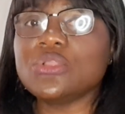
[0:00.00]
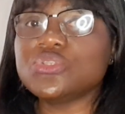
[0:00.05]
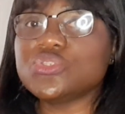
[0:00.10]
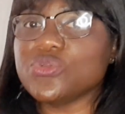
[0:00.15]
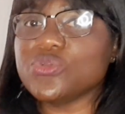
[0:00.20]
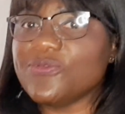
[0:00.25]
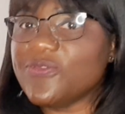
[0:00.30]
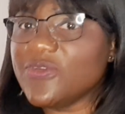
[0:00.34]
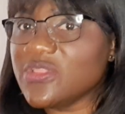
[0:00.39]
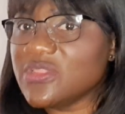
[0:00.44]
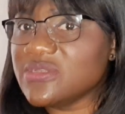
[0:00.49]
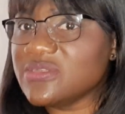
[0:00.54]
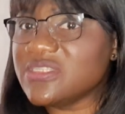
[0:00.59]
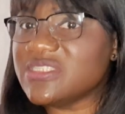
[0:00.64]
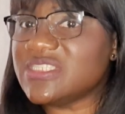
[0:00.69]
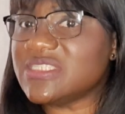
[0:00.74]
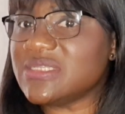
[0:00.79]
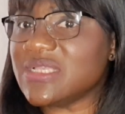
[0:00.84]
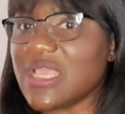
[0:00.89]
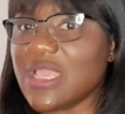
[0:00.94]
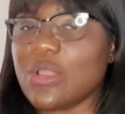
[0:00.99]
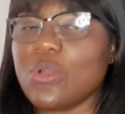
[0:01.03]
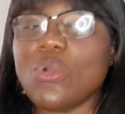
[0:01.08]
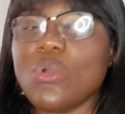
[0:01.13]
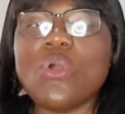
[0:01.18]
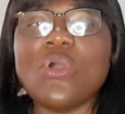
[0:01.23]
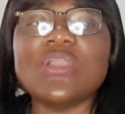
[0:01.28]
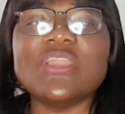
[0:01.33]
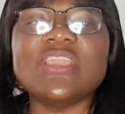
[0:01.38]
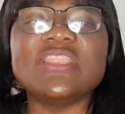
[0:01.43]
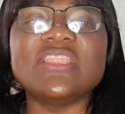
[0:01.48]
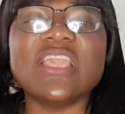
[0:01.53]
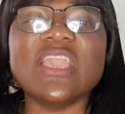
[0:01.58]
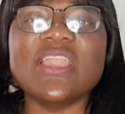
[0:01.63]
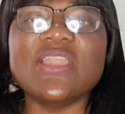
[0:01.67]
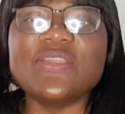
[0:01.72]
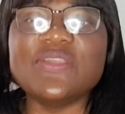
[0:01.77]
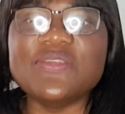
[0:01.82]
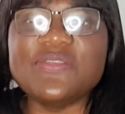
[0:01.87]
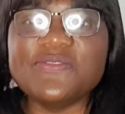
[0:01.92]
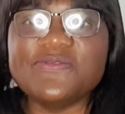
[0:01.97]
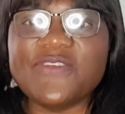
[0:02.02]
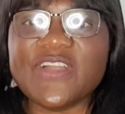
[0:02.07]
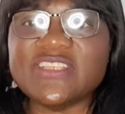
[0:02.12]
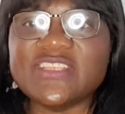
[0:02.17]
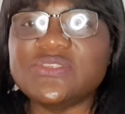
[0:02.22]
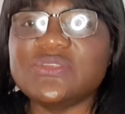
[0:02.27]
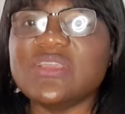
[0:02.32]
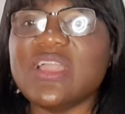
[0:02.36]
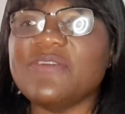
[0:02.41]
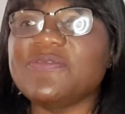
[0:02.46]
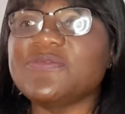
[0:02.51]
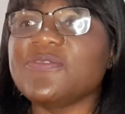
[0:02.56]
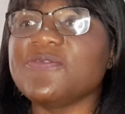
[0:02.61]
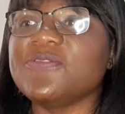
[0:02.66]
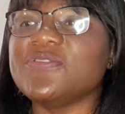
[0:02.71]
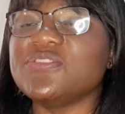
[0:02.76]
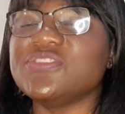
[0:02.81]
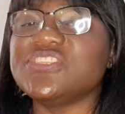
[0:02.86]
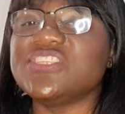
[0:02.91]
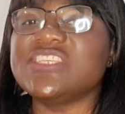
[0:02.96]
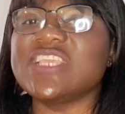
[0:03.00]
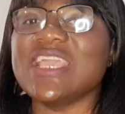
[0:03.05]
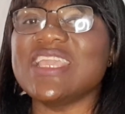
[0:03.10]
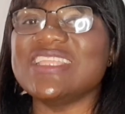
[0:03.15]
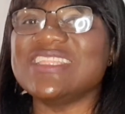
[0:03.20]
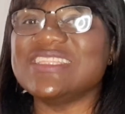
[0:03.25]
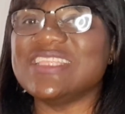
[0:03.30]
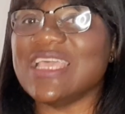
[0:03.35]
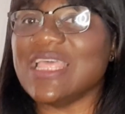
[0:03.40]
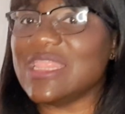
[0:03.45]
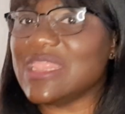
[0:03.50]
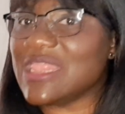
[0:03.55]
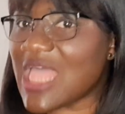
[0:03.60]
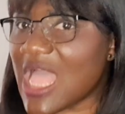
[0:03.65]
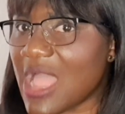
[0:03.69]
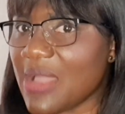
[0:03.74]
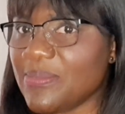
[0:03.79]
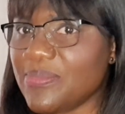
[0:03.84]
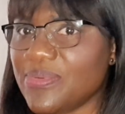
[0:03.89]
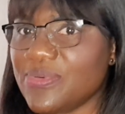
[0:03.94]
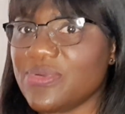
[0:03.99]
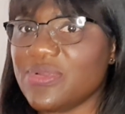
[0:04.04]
to volunteer, or in a university, you have to volunteer in their lab.